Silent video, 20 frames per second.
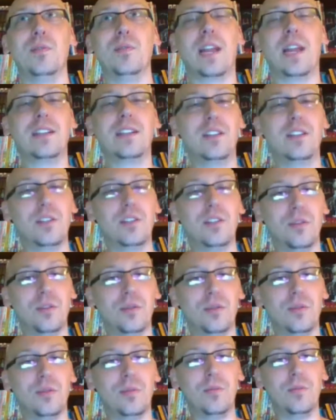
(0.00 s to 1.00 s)
liked to
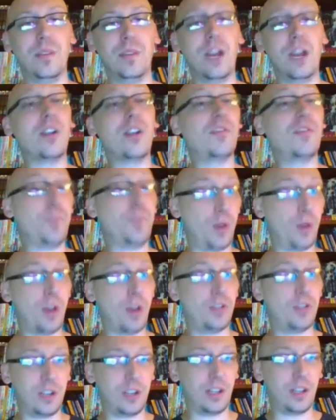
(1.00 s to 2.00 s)
do narrative
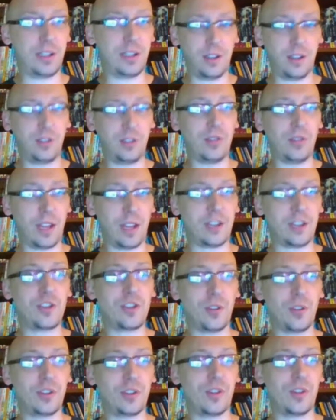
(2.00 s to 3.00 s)
prose. She liked to do like
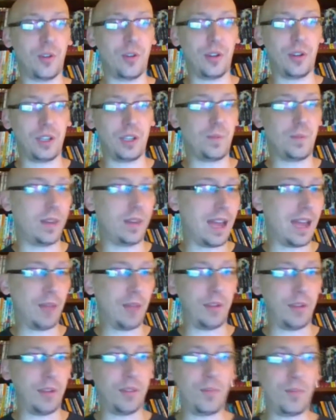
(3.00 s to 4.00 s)
short stories, but not with